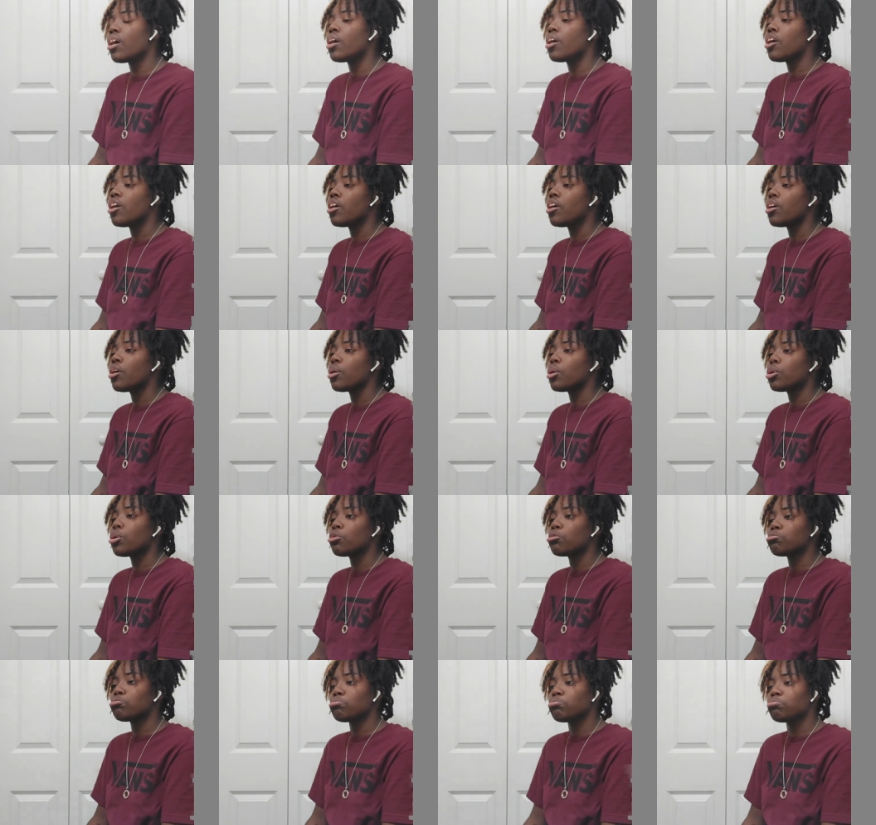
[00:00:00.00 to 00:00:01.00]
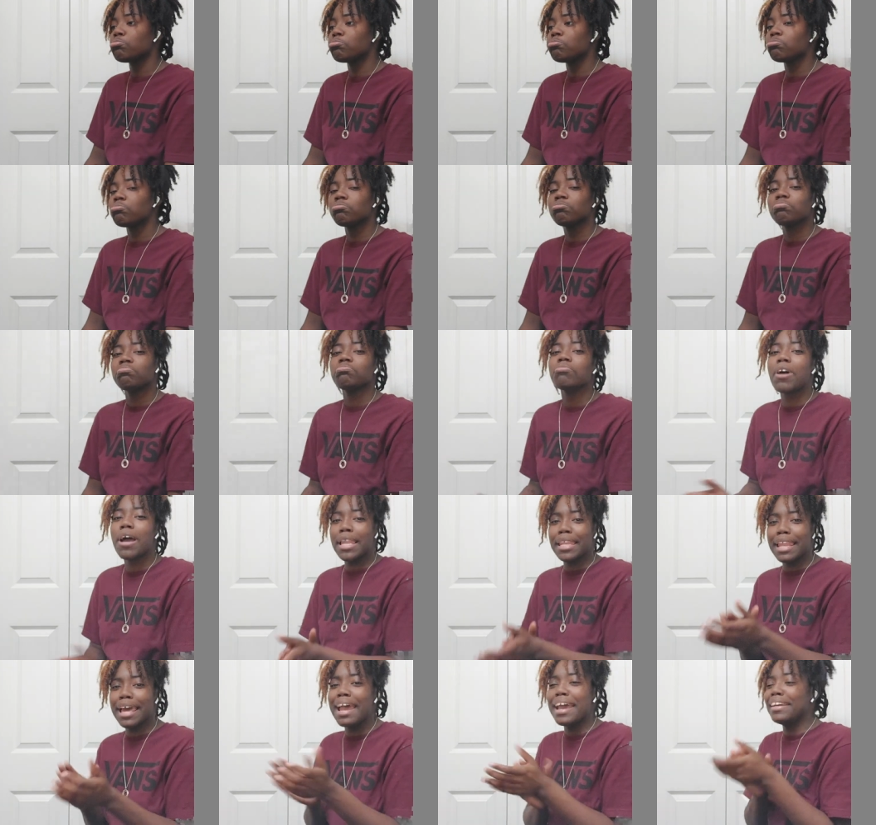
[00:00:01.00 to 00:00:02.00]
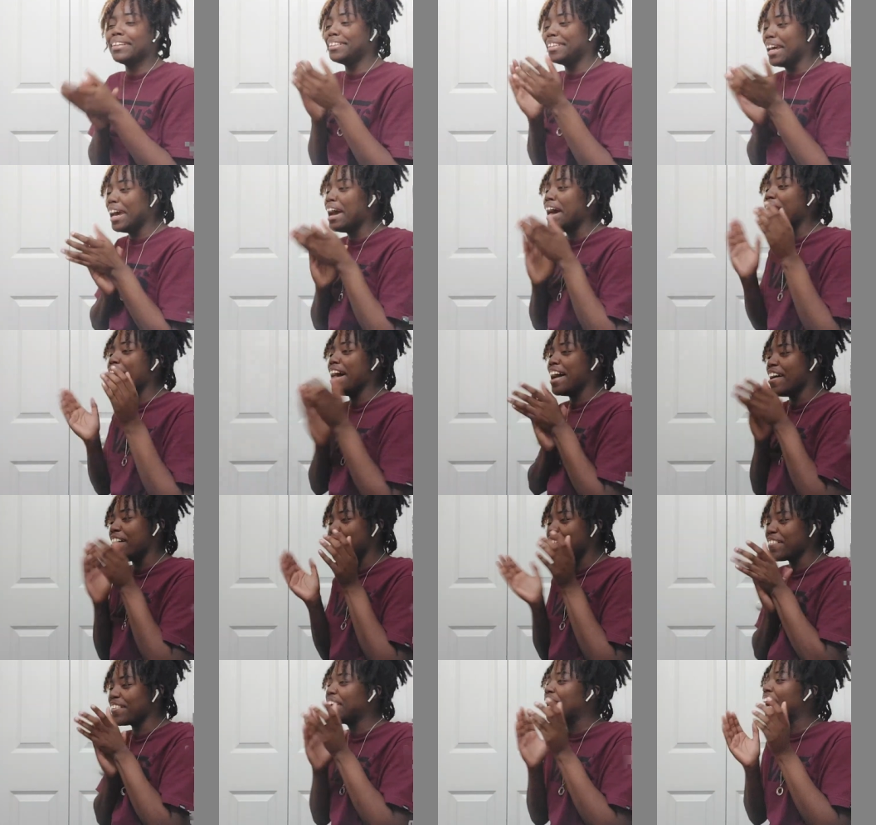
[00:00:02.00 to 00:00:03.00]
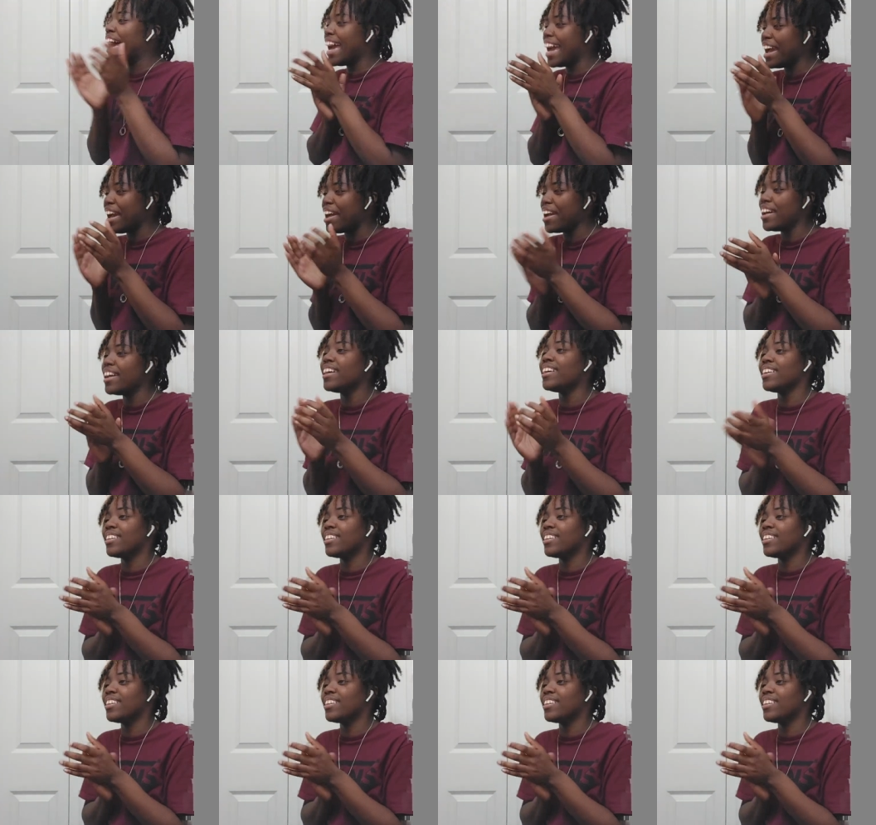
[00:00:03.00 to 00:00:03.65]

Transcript: Thank you so much. I like that.